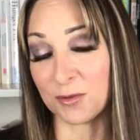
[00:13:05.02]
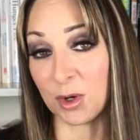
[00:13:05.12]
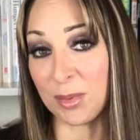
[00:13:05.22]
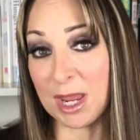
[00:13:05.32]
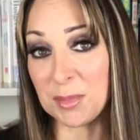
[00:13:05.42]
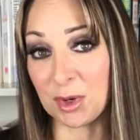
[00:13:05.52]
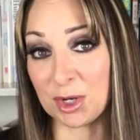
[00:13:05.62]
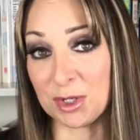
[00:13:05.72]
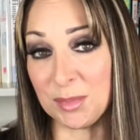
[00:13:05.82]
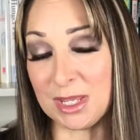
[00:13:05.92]
for a paper
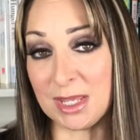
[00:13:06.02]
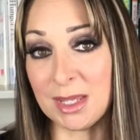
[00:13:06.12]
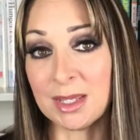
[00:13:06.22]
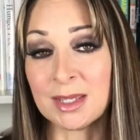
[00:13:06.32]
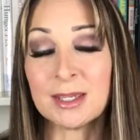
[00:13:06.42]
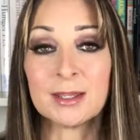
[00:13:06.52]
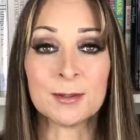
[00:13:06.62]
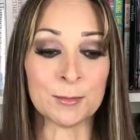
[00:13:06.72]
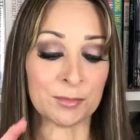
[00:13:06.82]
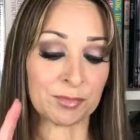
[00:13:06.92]
could be,
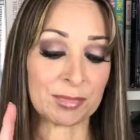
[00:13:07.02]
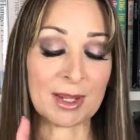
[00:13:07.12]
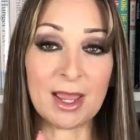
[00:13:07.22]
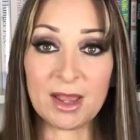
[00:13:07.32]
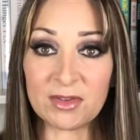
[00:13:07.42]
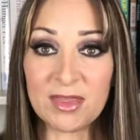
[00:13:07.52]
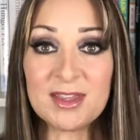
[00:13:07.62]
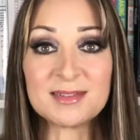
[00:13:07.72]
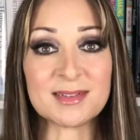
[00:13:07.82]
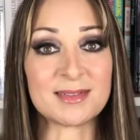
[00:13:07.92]
I have a
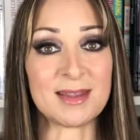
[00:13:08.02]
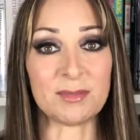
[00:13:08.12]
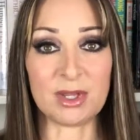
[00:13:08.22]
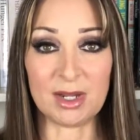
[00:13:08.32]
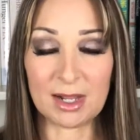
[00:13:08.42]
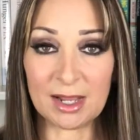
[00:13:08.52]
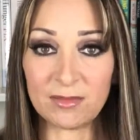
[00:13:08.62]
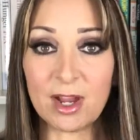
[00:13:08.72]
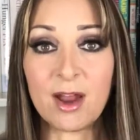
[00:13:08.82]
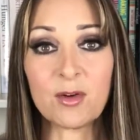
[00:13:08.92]
thesis statement, I
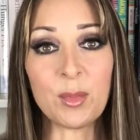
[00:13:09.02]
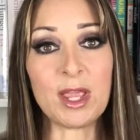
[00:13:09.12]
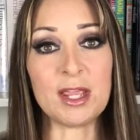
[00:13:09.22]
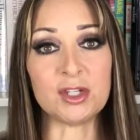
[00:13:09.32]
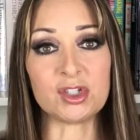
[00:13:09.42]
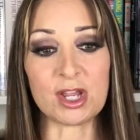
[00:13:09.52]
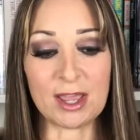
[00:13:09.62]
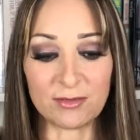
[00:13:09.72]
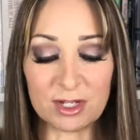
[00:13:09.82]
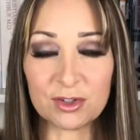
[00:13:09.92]
have a cover page, I
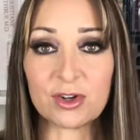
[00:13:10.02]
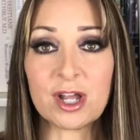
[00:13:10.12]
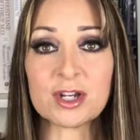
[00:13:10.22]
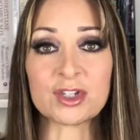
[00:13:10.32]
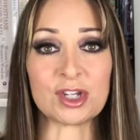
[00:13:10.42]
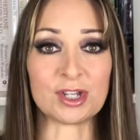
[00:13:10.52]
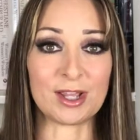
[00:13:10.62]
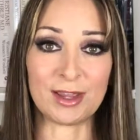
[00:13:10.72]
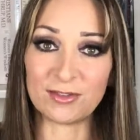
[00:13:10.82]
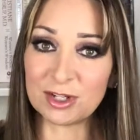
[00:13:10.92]
have an introduction,
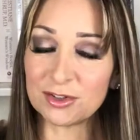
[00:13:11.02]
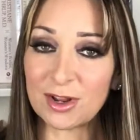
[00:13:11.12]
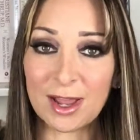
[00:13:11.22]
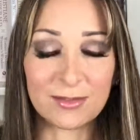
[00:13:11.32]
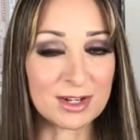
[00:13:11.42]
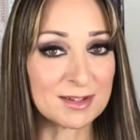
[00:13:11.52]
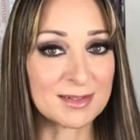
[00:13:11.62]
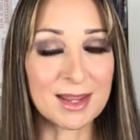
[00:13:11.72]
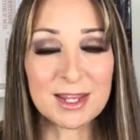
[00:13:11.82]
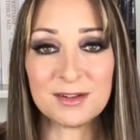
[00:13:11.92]
I have an
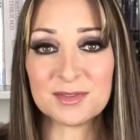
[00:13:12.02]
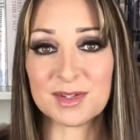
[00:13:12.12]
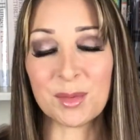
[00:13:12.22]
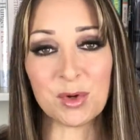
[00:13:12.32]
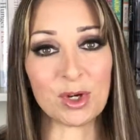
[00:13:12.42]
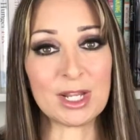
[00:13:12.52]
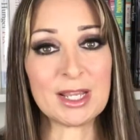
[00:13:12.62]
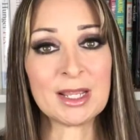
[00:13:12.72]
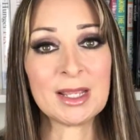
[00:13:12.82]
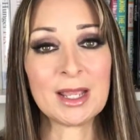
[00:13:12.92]
executive
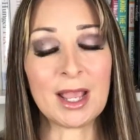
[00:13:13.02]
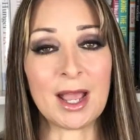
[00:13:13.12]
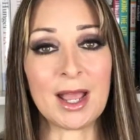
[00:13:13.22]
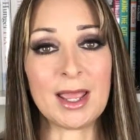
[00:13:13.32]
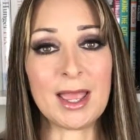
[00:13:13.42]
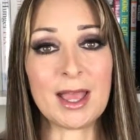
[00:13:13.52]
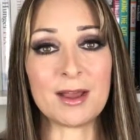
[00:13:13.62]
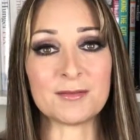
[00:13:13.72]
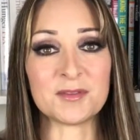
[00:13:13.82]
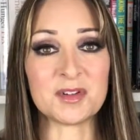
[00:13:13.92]
summary, I
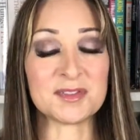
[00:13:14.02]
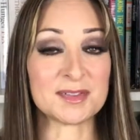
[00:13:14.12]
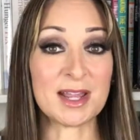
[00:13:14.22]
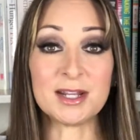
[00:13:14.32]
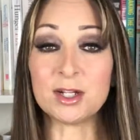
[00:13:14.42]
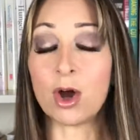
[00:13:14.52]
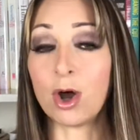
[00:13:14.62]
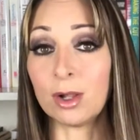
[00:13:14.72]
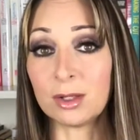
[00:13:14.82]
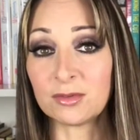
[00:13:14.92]
have cited
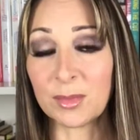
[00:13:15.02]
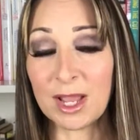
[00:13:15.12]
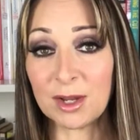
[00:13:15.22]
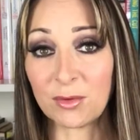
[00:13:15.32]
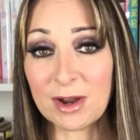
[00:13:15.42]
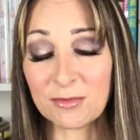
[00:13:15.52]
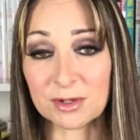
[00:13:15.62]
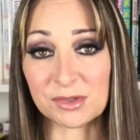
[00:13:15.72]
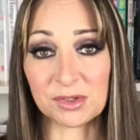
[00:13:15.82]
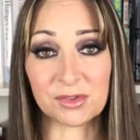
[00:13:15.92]
all of my
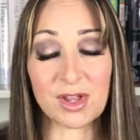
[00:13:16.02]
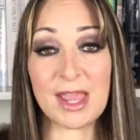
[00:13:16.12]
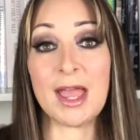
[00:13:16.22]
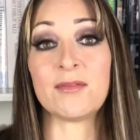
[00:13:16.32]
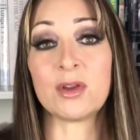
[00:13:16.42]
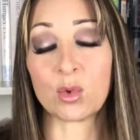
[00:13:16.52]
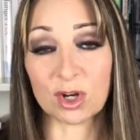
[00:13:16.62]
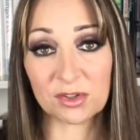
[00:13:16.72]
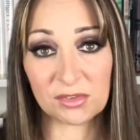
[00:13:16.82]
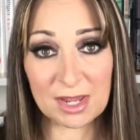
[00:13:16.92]
references, I have a
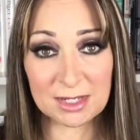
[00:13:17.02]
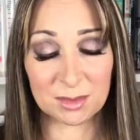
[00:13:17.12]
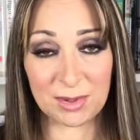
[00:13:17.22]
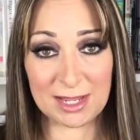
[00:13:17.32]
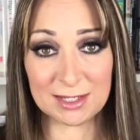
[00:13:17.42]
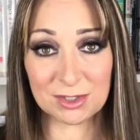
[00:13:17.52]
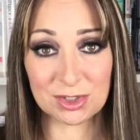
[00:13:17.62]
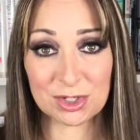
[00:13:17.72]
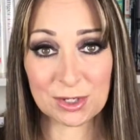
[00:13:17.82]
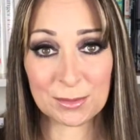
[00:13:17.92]
works cited page,